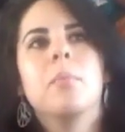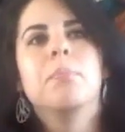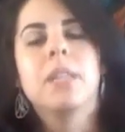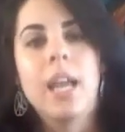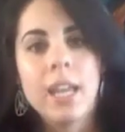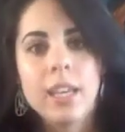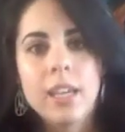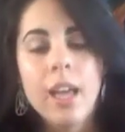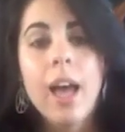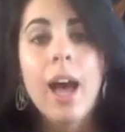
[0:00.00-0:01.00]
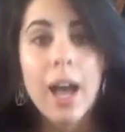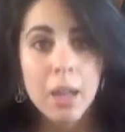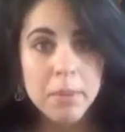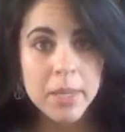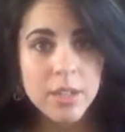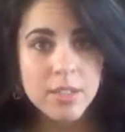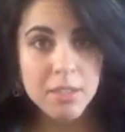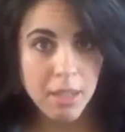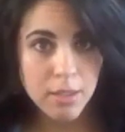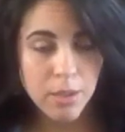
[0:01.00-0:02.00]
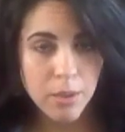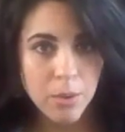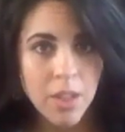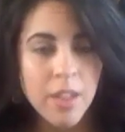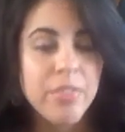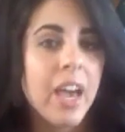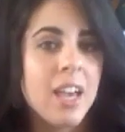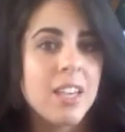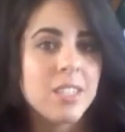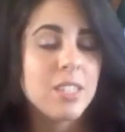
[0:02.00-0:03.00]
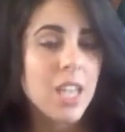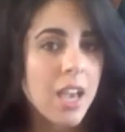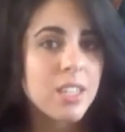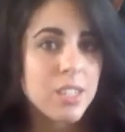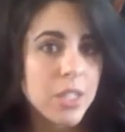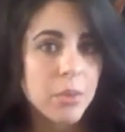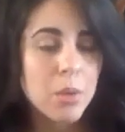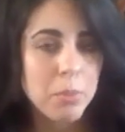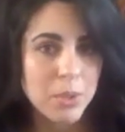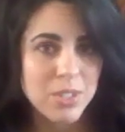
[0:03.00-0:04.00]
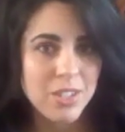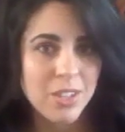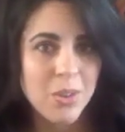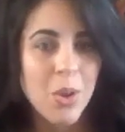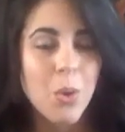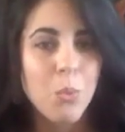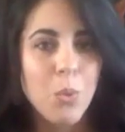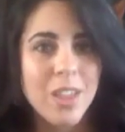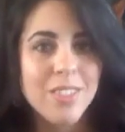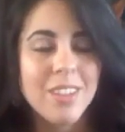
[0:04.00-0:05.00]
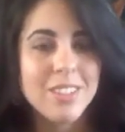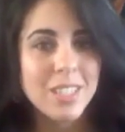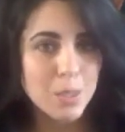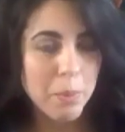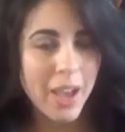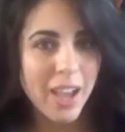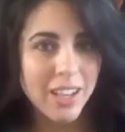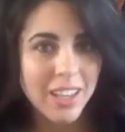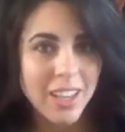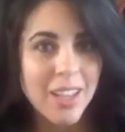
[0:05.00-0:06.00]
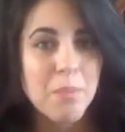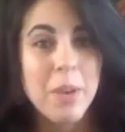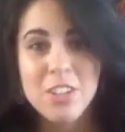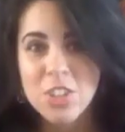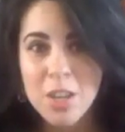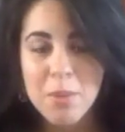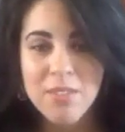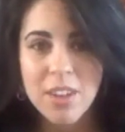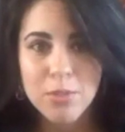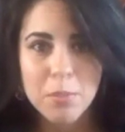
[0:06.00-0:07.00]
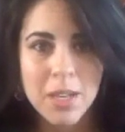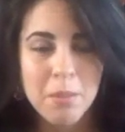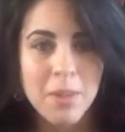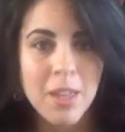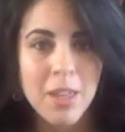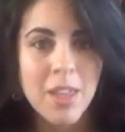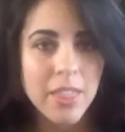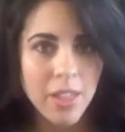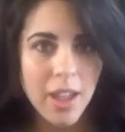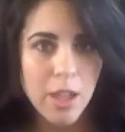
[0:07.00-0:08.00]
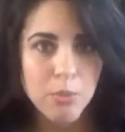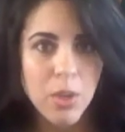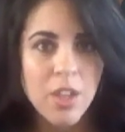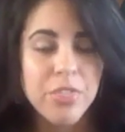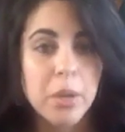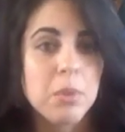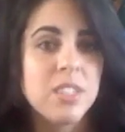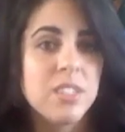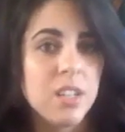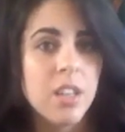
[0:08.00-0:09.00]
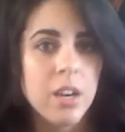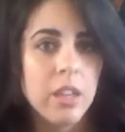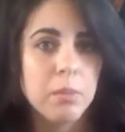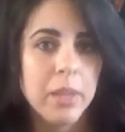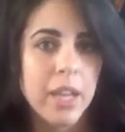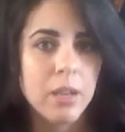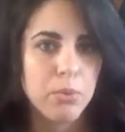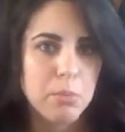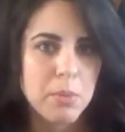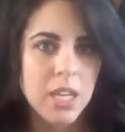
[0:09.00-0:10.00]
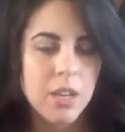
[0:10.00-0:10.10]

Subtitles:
blank, I'm here to tell you that as a size 0 person with a six-pack, best shape I've ever been in my life, there was still another blank for me.